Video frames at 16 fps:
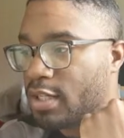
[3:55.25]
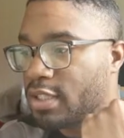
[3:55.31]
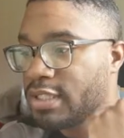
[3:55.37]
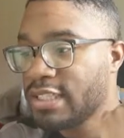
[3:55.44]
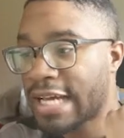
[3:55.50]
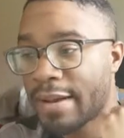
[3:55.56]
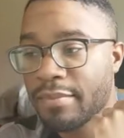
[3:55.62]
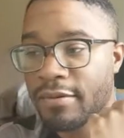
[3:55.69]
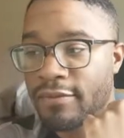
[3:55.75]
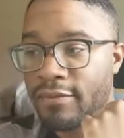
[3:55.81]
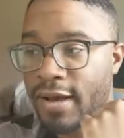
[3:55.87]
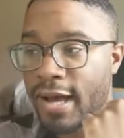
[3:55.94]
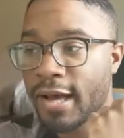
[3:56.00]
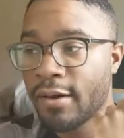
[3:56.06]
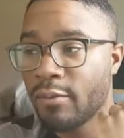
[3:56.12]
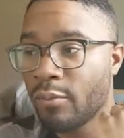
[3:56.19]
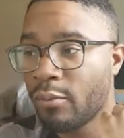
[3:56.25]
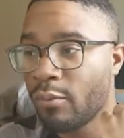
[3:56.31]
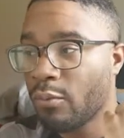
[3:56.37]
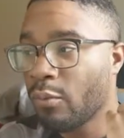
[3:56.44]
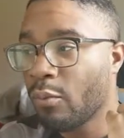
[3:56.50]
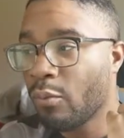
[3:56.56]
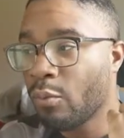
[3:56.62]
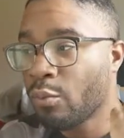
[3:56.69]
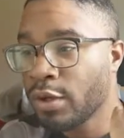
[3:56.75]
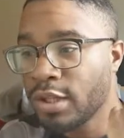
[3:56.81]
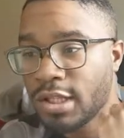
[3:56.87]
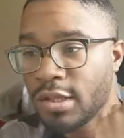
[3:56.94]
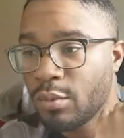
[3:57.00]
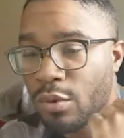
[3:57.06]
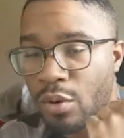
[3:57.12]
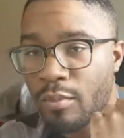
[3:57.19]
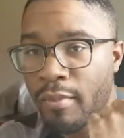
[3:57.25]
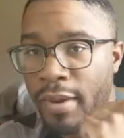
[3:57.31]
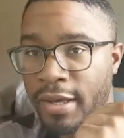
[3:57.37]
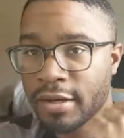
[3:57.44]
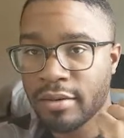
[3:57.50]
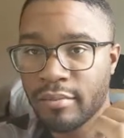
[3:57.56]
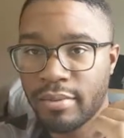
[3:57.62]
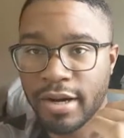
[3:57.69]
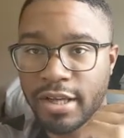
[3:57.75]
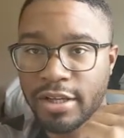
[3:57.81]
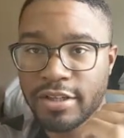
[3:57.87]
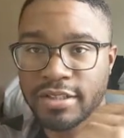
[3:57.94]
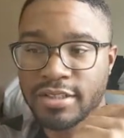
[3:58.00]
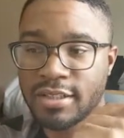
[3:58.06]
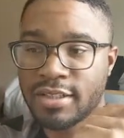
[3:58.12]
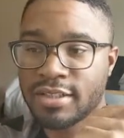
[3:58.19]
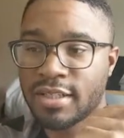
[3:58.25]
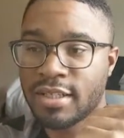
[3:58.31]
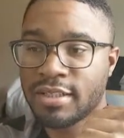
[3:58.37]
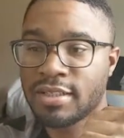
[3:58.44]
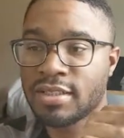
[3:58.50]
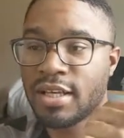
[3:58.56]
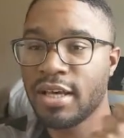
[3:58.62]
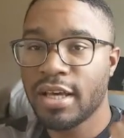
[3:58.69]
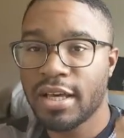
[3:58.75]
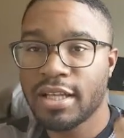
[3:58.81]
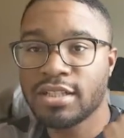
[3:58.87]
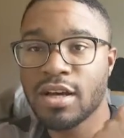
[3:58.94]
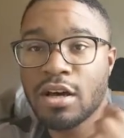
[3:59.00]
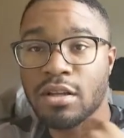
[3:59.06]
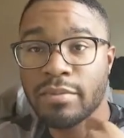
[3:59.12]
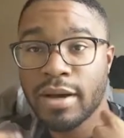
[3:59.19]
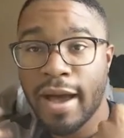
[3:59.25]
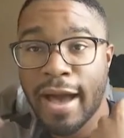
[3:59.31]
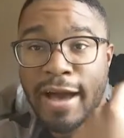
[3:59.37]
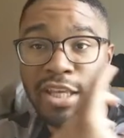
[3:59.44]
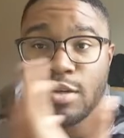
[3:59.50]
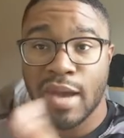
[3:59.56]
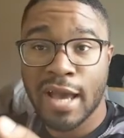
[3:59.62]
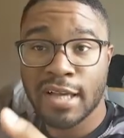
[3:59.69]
Shopify really won't make or break your success. It's all about how you